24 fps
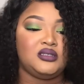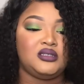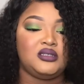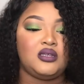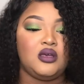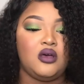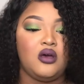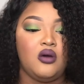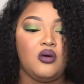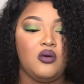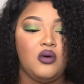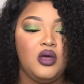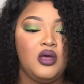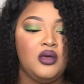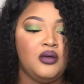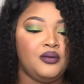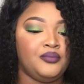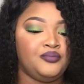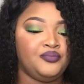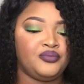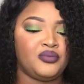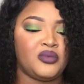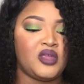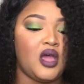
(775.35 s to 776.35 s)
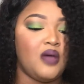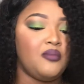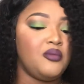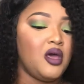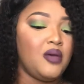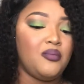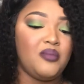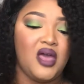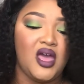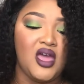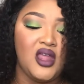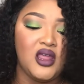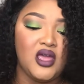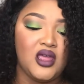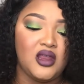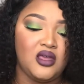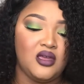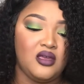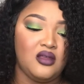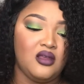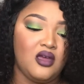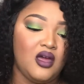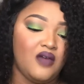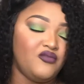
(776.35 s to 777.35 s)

So I'm not mad at it.